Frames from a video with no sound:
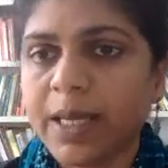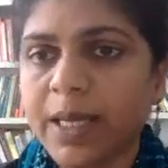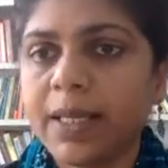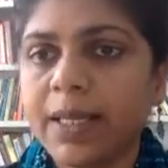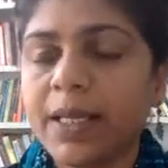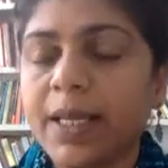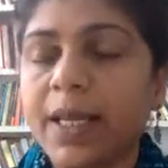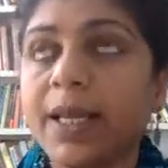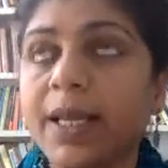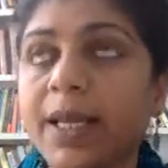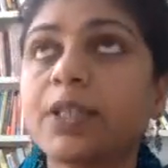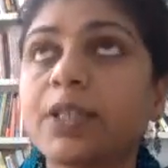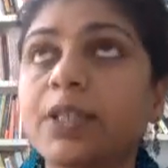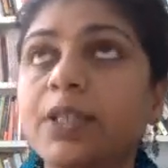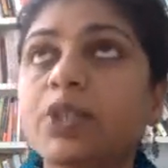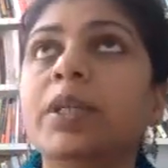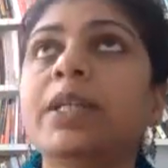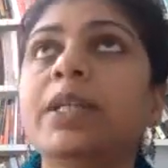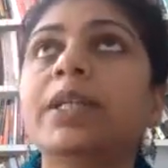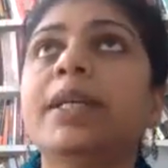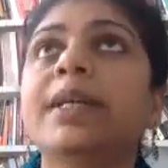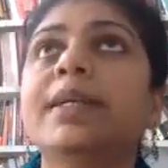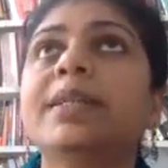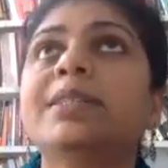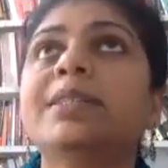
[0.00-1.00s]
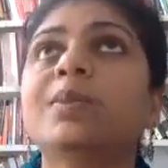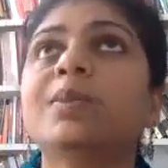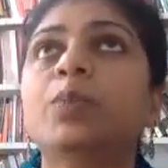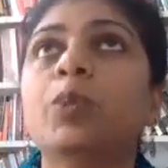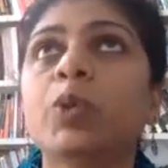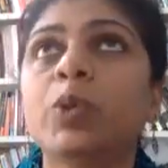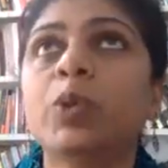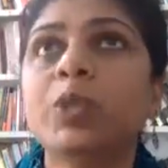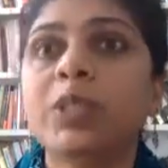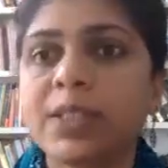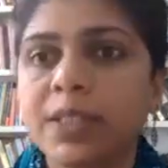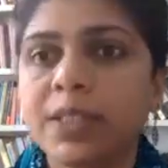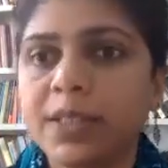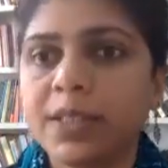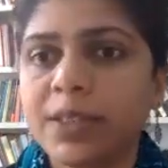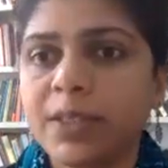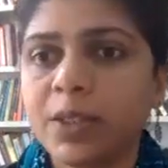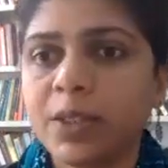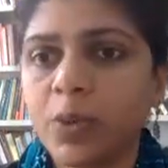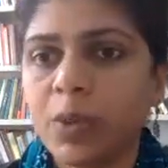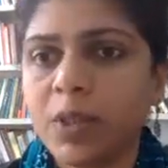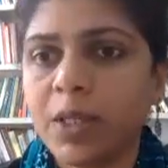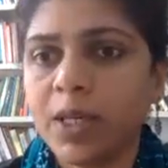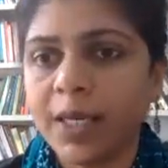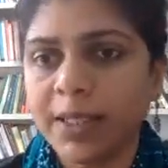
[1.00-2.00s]
and actually exposed us
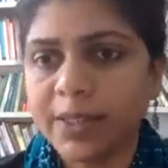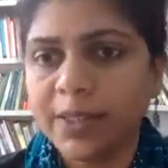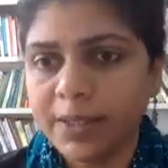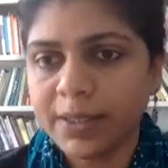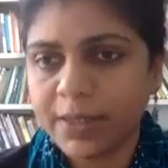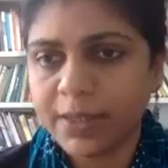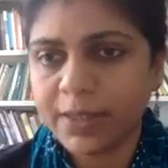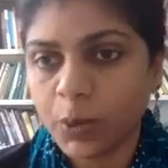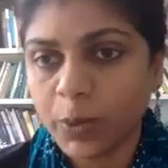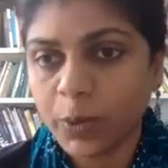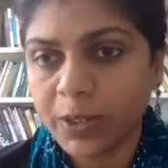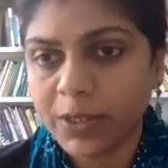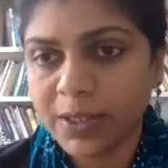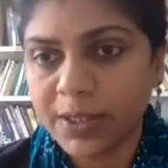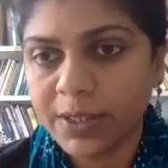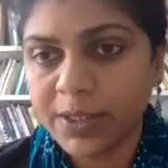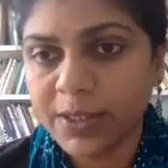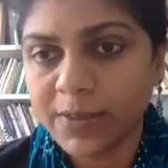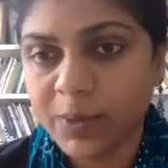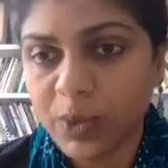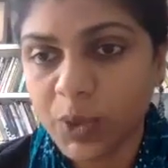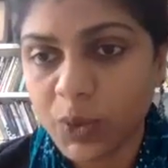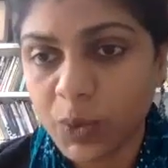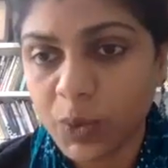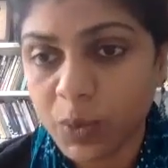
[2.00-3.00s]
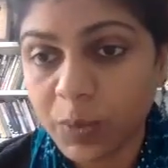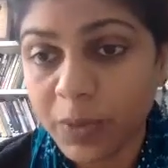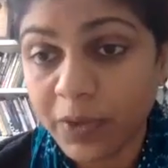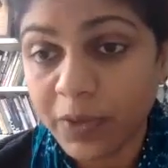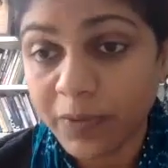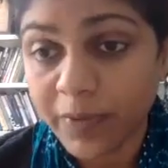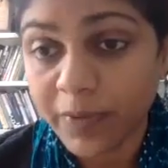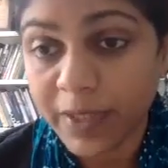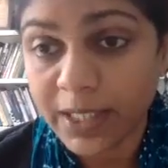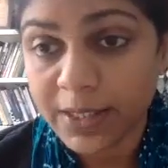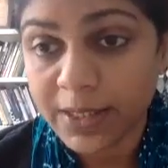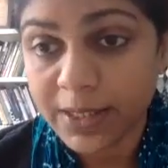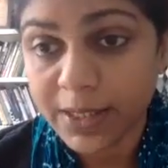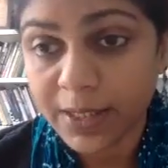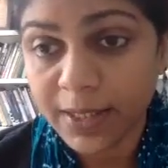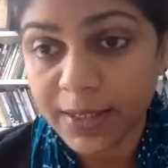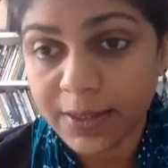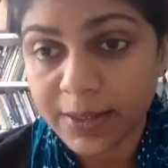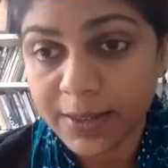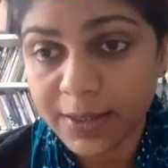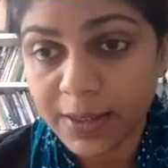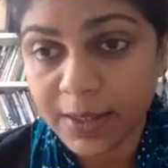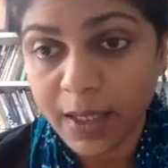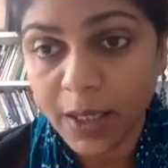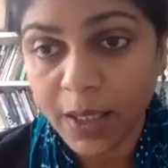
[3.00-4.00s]
to larger questions which will be facing
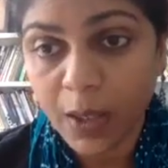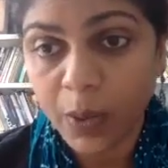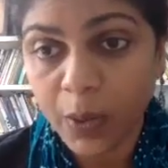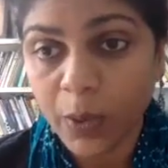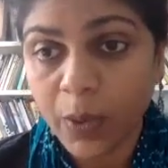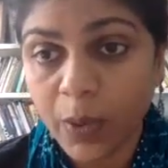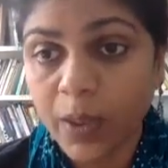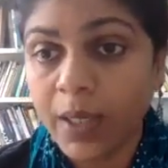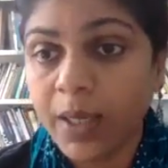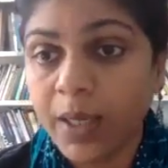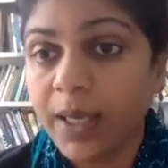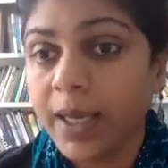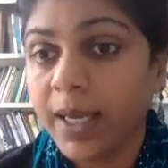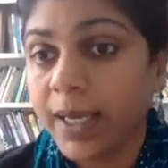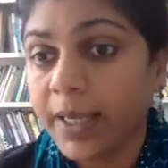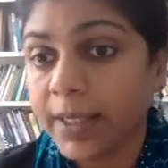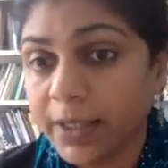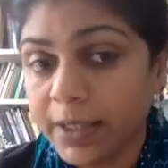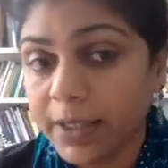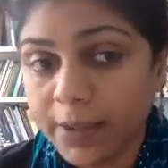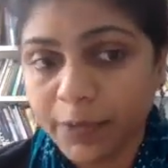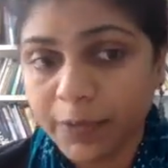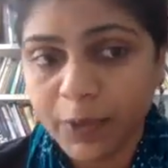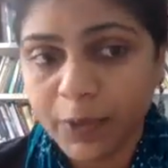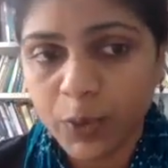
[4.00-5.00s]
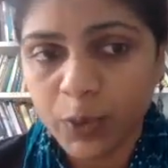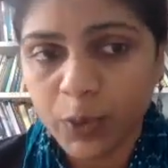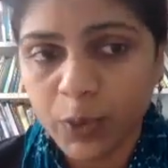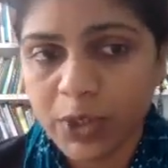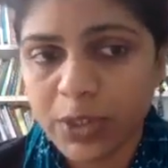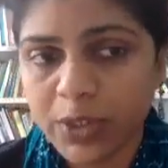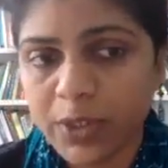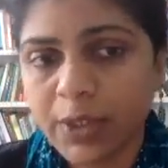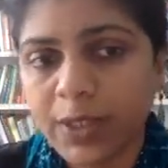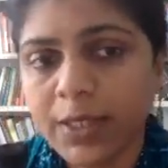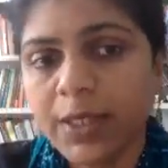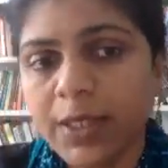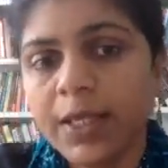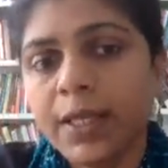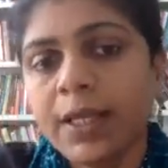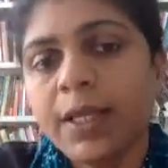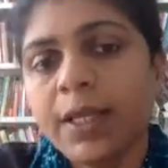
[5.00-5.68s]
us now in the future.